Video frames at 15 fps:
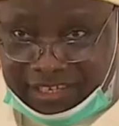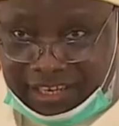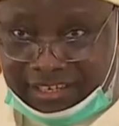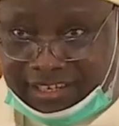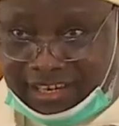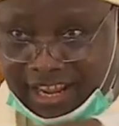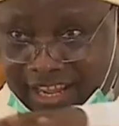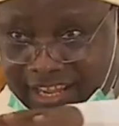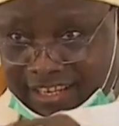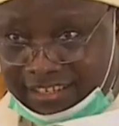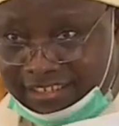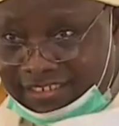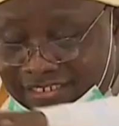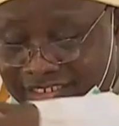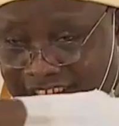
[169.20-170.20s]
After
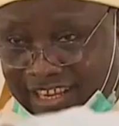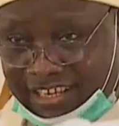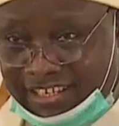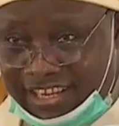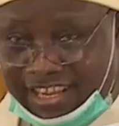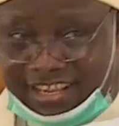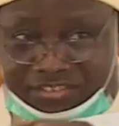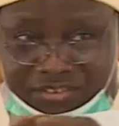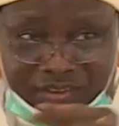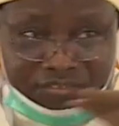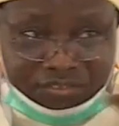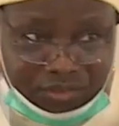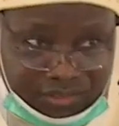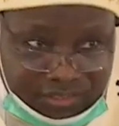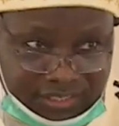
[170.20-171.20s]
9-10 years
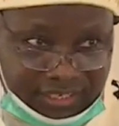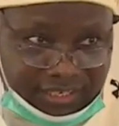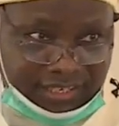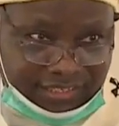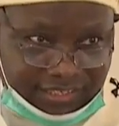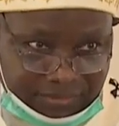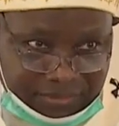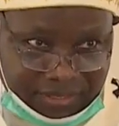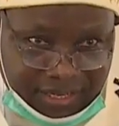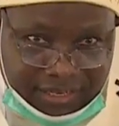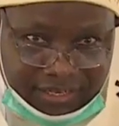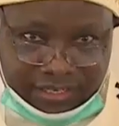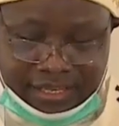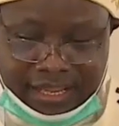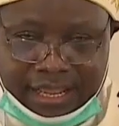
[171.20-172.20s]
of study in the
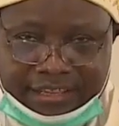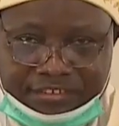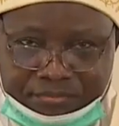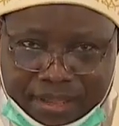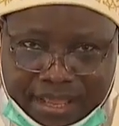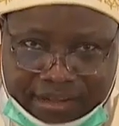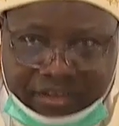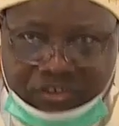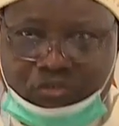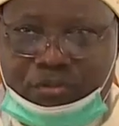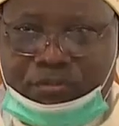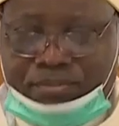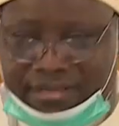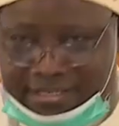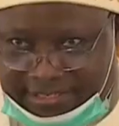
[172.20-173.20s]
seminary, they are aspiring
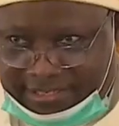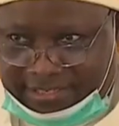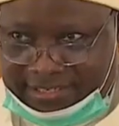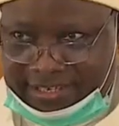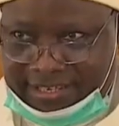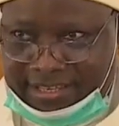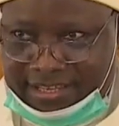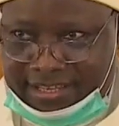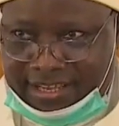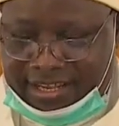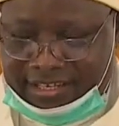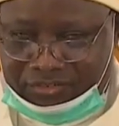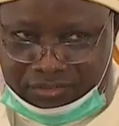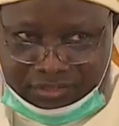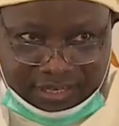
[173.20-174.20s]
to be priests.
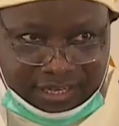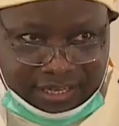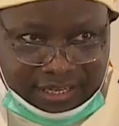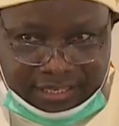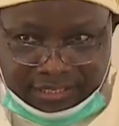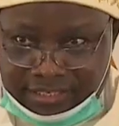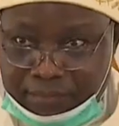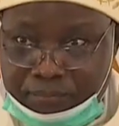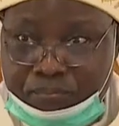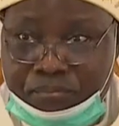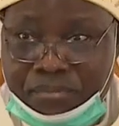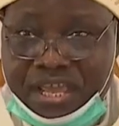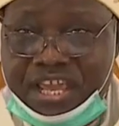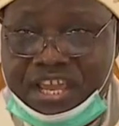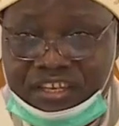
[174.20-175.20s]
And today is a
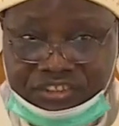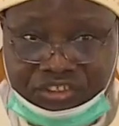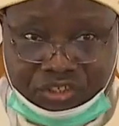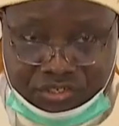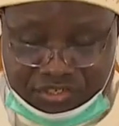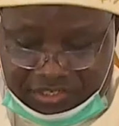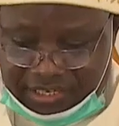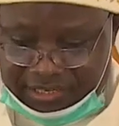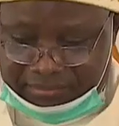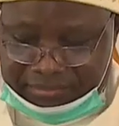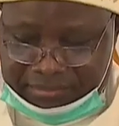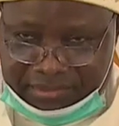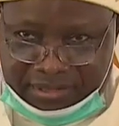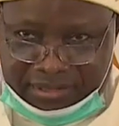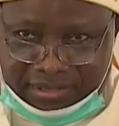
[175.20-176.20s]
major step.
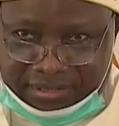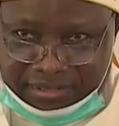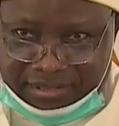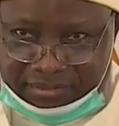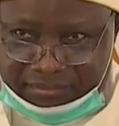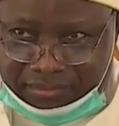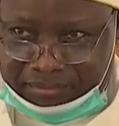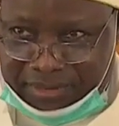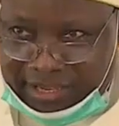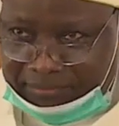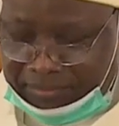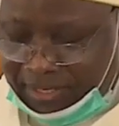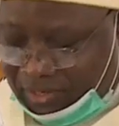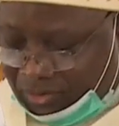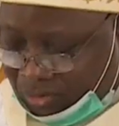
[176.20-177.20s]

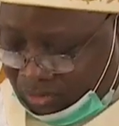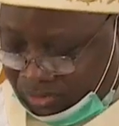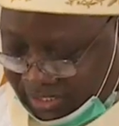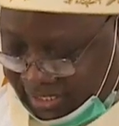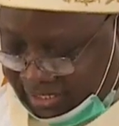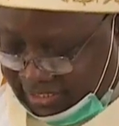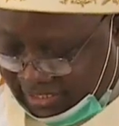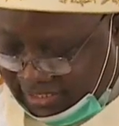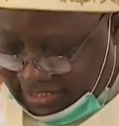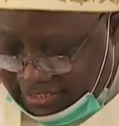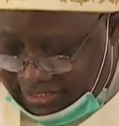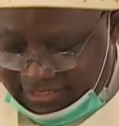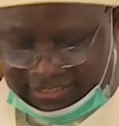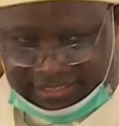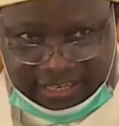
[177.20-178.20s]
By being ordained
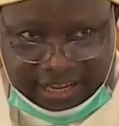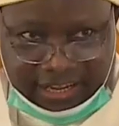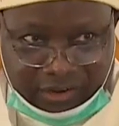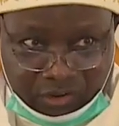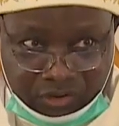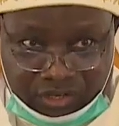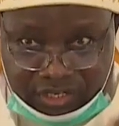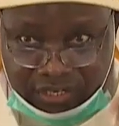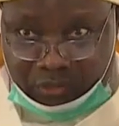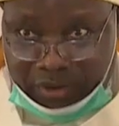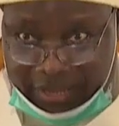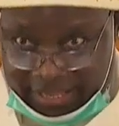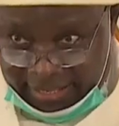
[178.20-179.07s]
deacons, they are on the